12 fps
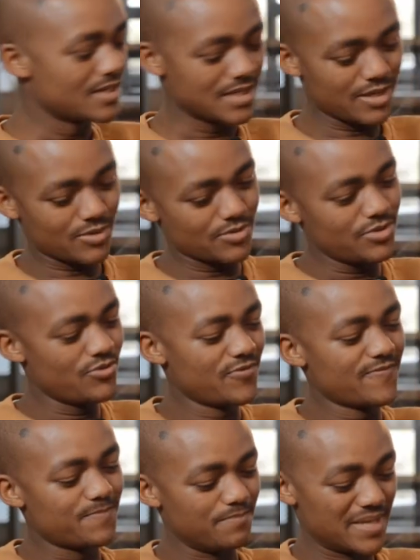now
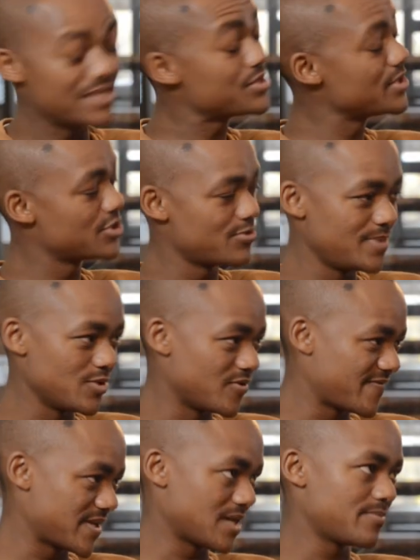you mentioned to me
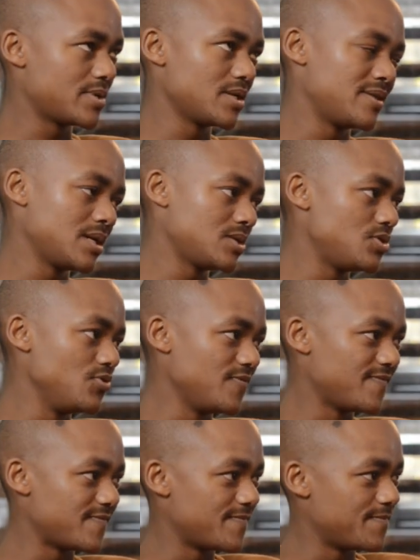off camera that
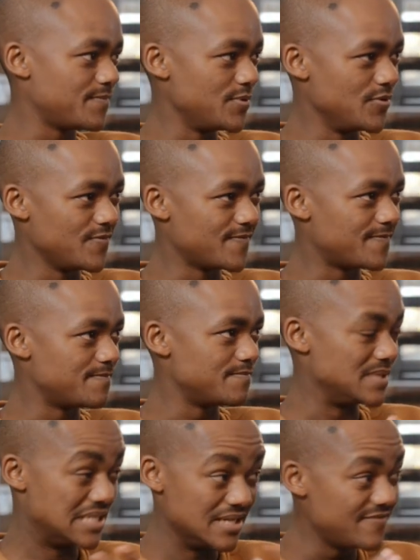you've you've
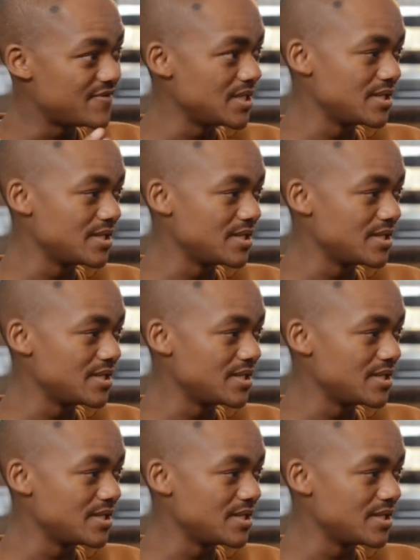lived